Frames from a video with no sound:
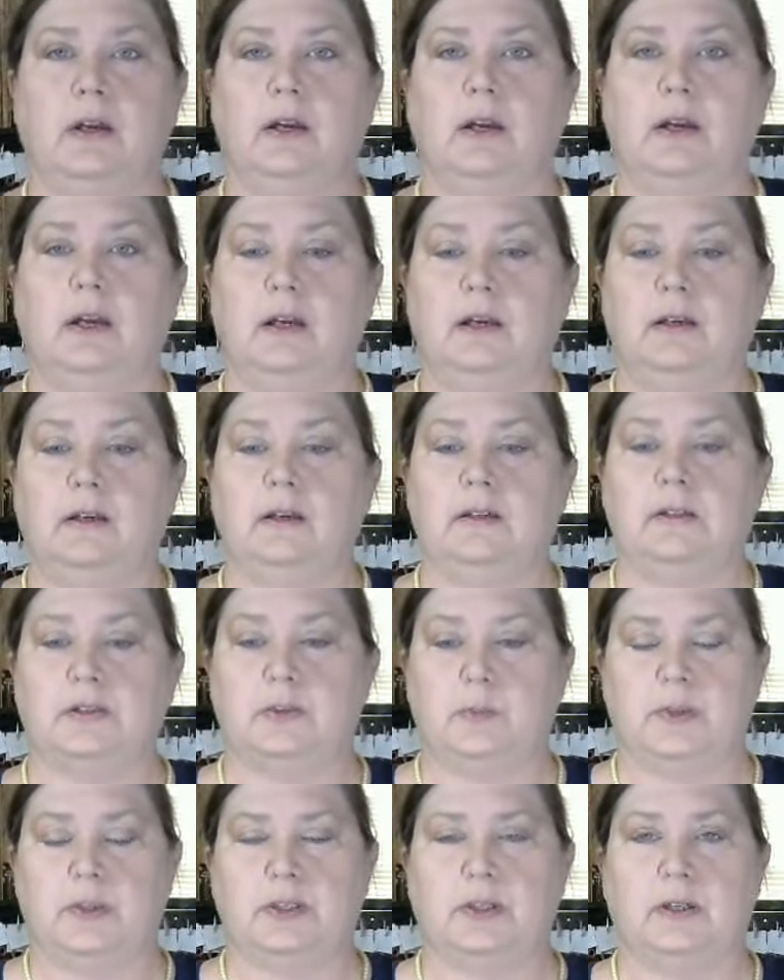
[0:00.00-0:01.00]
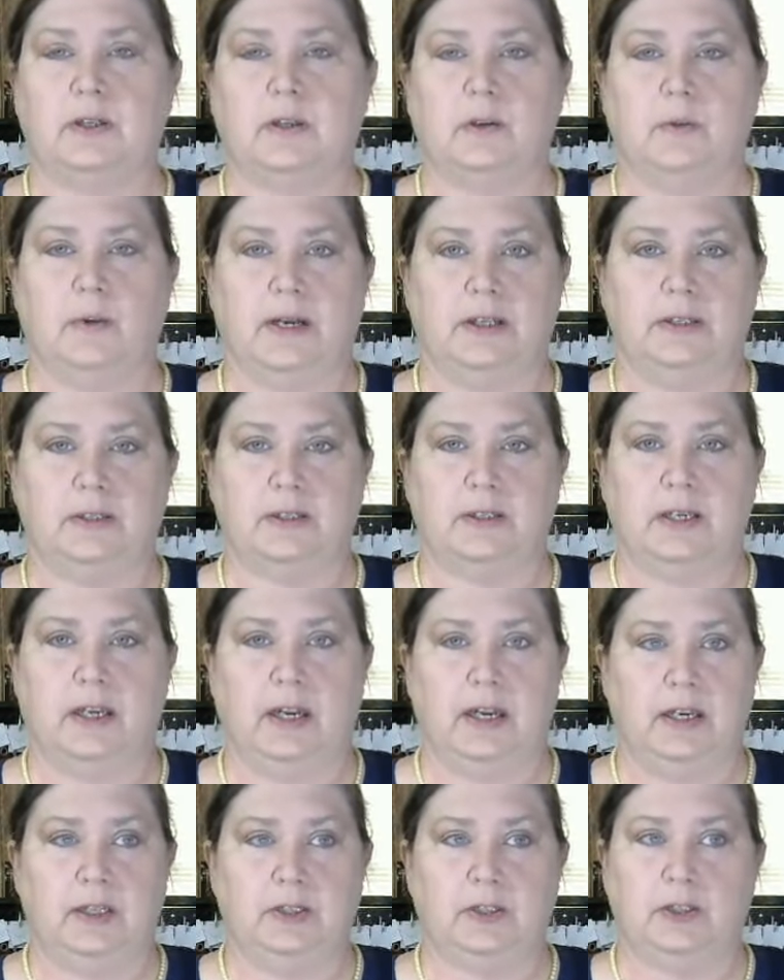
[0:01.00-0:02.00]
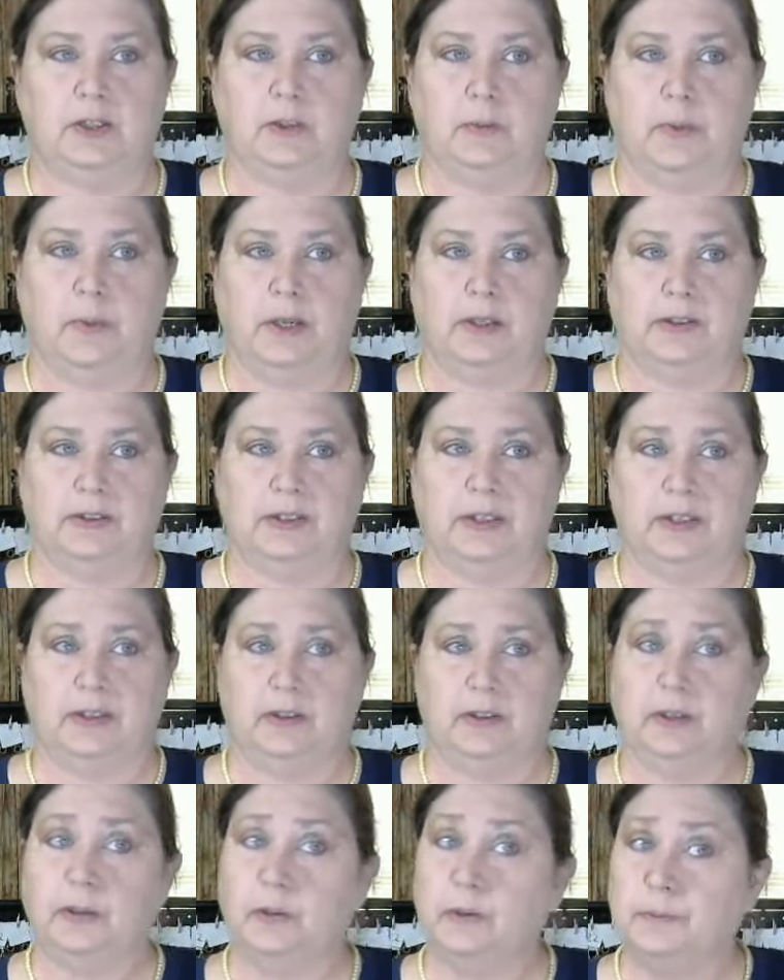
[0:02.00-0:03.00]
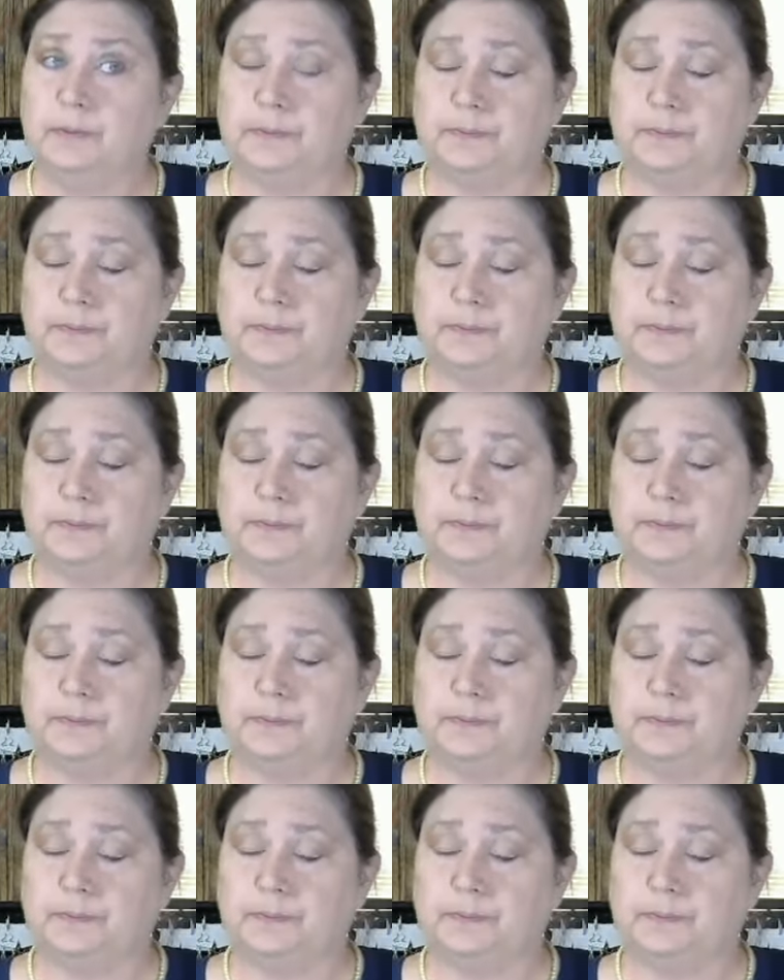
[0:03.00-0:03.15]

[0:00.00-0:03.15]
and especially the white sage and the Palo Santo,